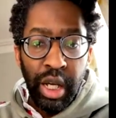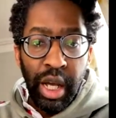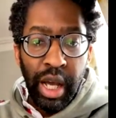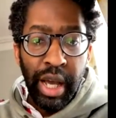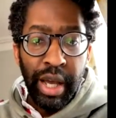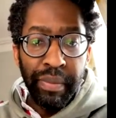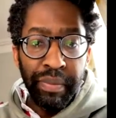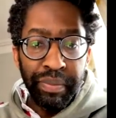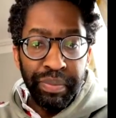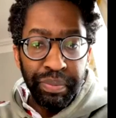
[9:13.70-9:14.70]

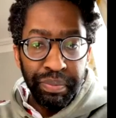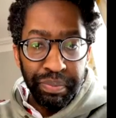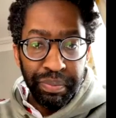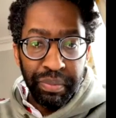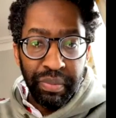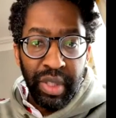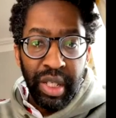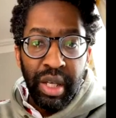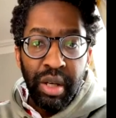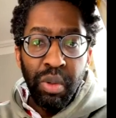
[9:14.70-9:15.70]

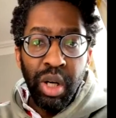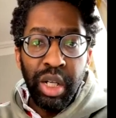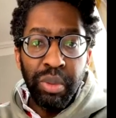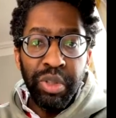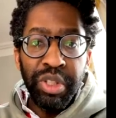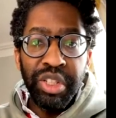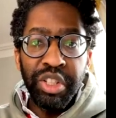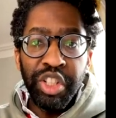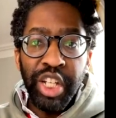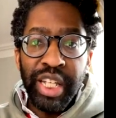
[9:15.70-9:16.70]
what I would
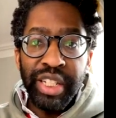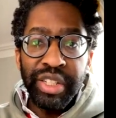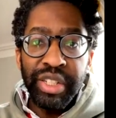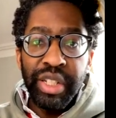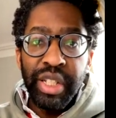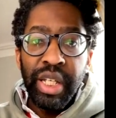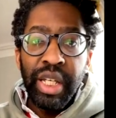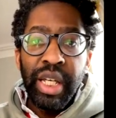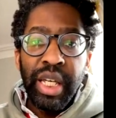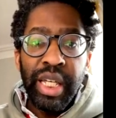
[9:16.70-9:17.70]
suggest
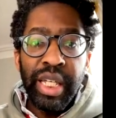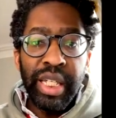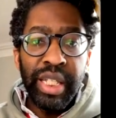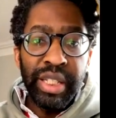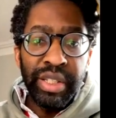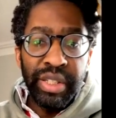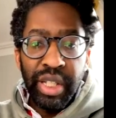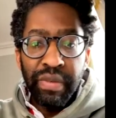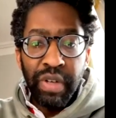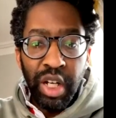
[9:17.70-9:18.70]
is,
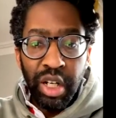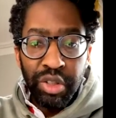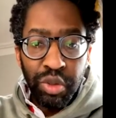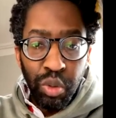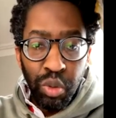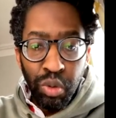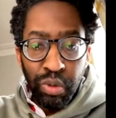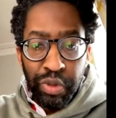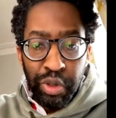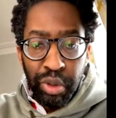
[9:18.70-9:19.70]
if I asked all
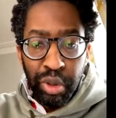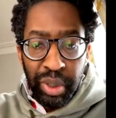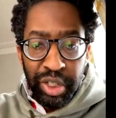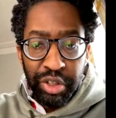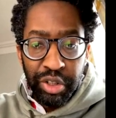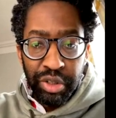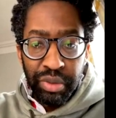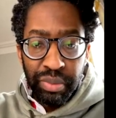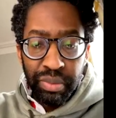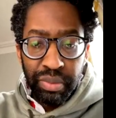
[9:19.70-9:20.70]
of you a question,
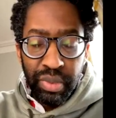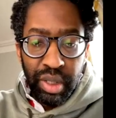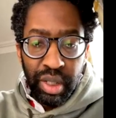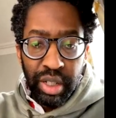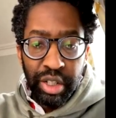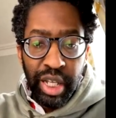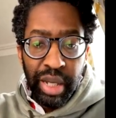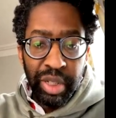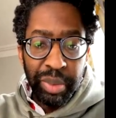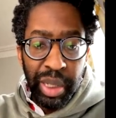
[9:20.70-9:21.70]
I don't know how
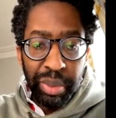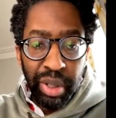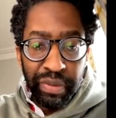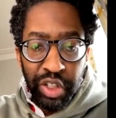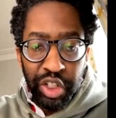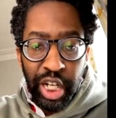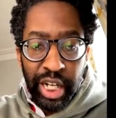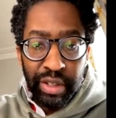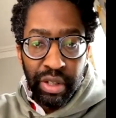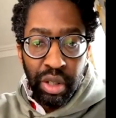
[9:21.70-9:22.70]
many people have in the chat,
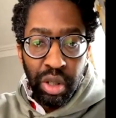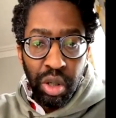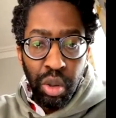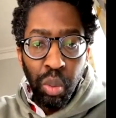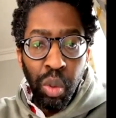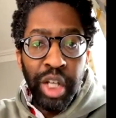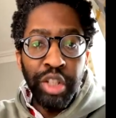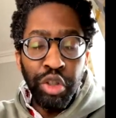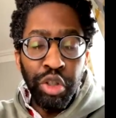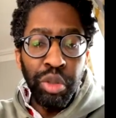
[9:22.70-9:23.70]
why
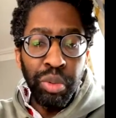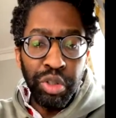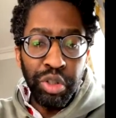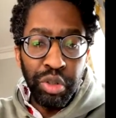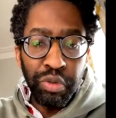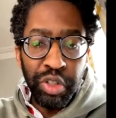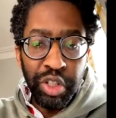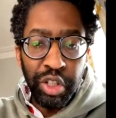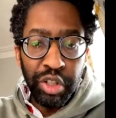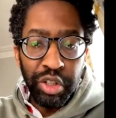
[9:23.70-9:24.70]
do you want to do
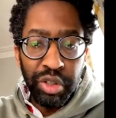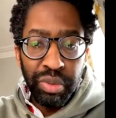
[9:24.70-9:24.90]
research?